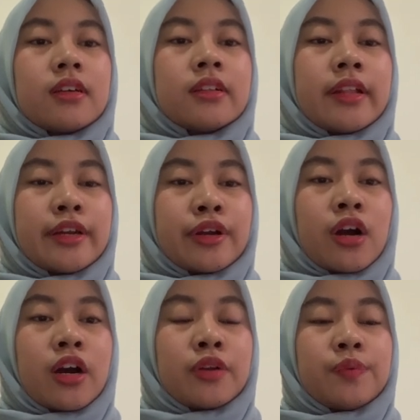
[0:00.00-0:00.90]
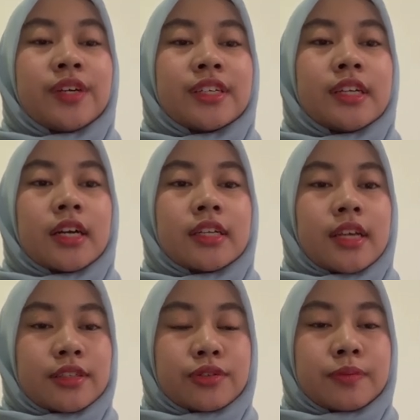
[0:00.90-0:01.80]
Later on, we conduct a
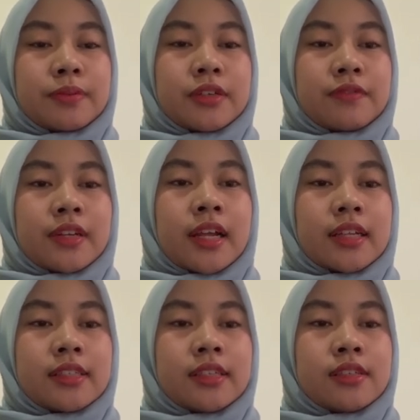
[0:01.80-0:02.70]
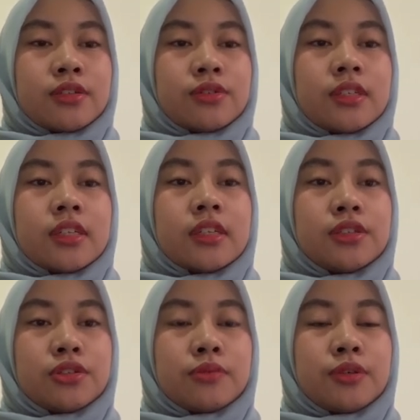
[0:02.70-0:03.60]
descriptive analysis to see the
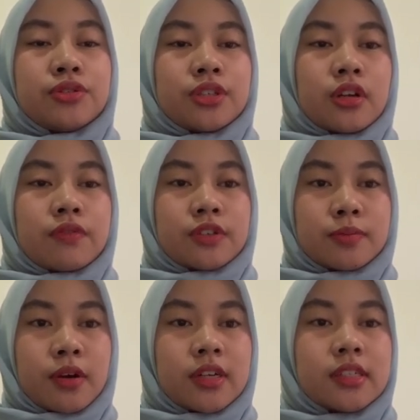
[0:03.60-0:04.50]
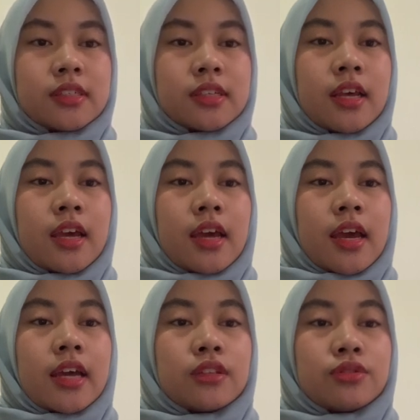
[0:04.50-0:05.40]
distribution of respondents
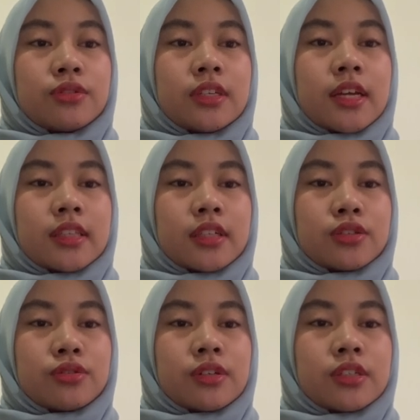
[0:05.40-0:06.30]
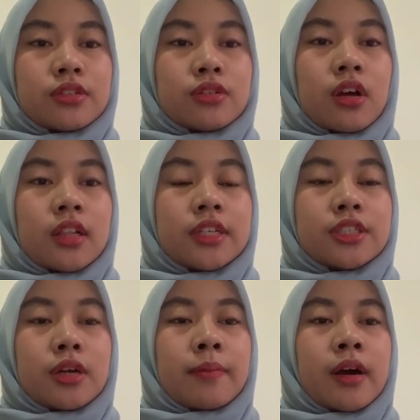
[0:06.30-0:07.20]
and to see dental students' knowledge
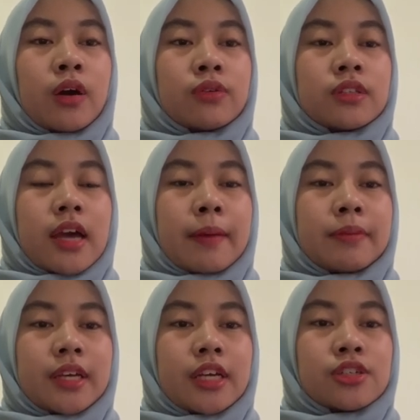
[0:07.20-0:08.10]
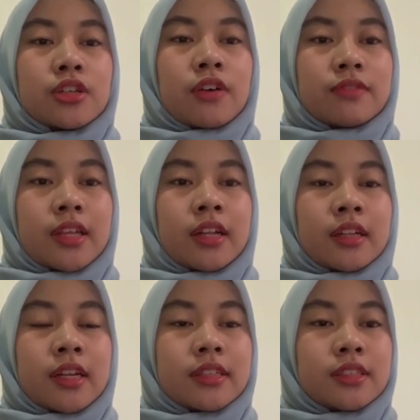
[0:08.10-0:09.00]
about application of
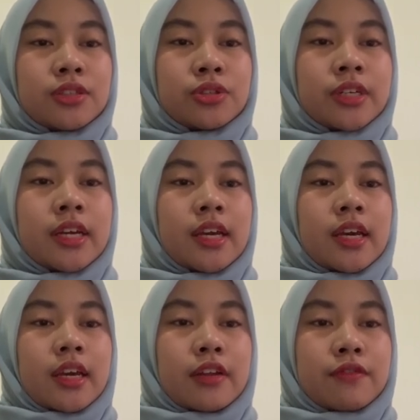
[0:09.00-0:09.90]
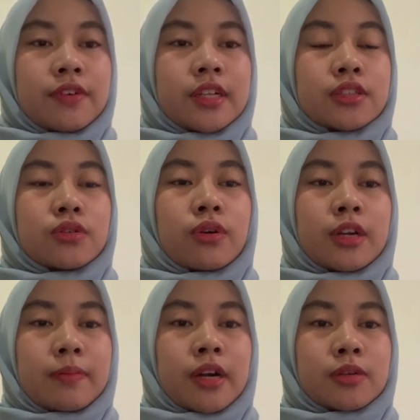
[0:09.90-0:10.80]
teledentistry in fields or
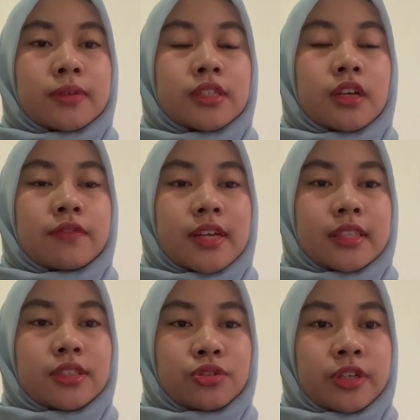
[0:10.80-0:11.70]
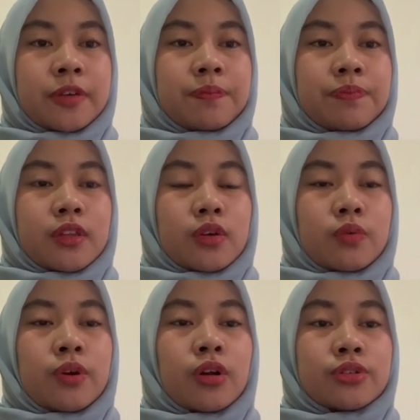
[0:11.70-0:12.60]
departments of dentistry.
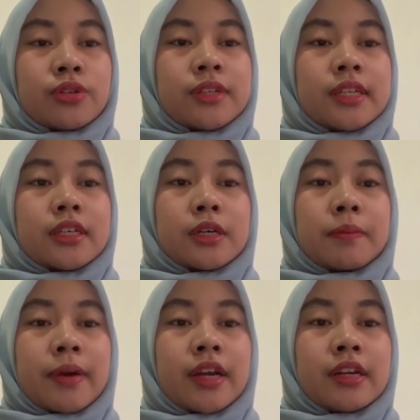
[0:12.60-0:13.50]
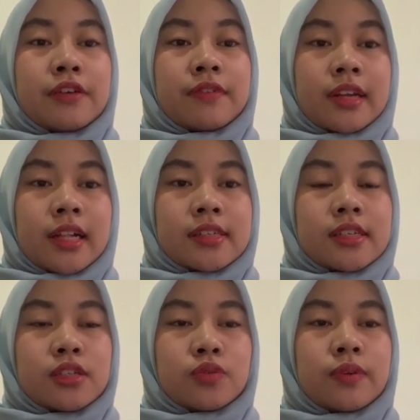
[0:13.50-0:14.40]
We also did a comparative
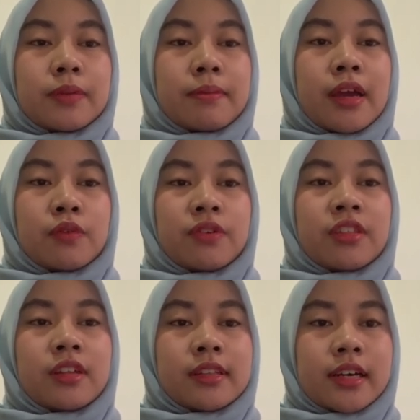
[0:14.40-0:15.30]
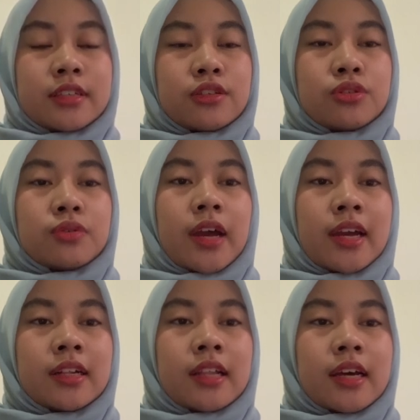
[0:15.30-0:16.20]
analysis with men-with-me tests to
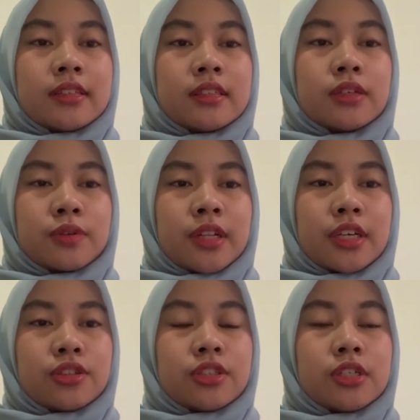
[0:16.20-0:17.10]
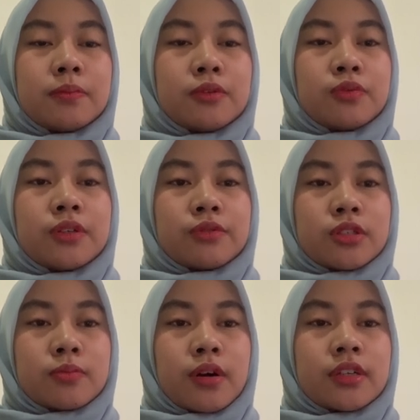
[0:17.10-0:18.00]
analyze the relationship between
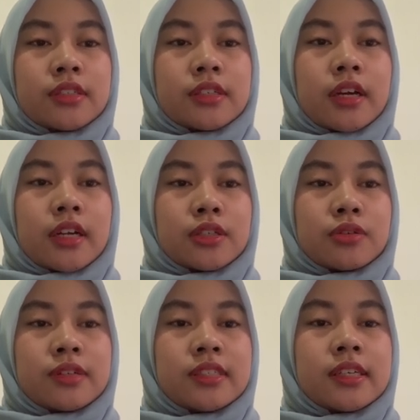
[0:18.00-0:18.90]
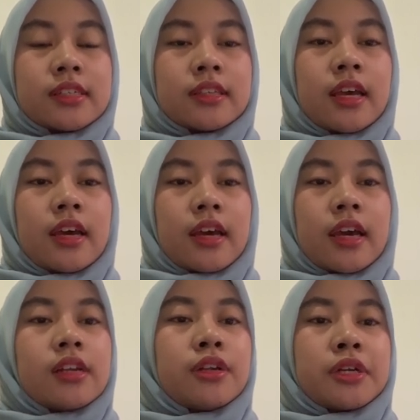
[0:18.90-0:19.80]
respondents' characteristics
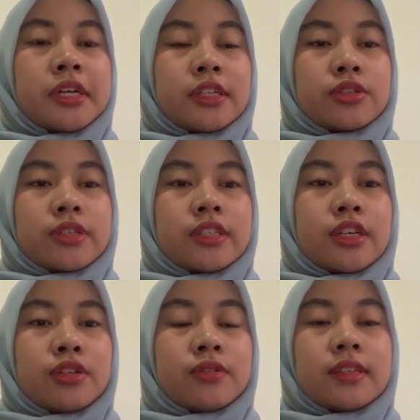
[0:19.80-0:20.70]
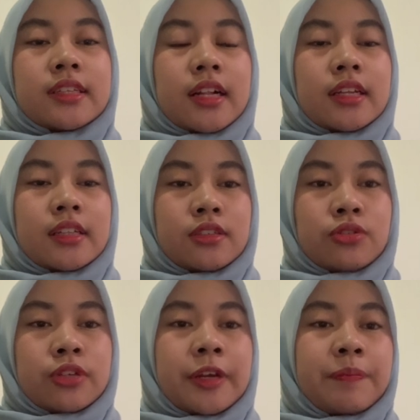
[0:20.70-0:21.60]
and their interest in using teledentistry.